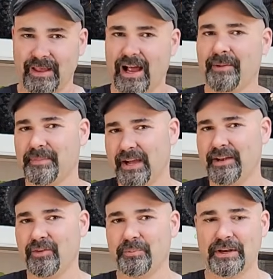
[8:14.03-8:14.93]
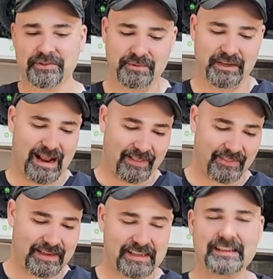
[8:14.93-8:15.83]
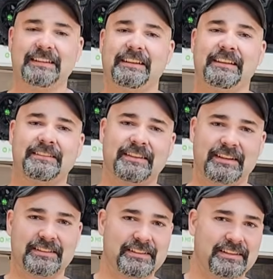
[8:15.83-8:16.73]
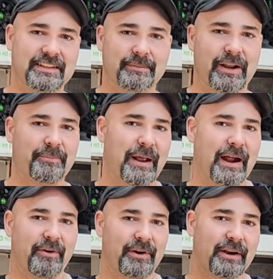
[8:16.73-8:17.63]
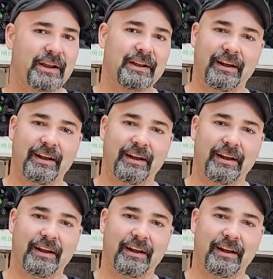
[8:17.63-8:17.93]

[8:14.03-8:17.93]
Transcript: I'm kind of impressed with it. I like it. It's got a decent amount of power.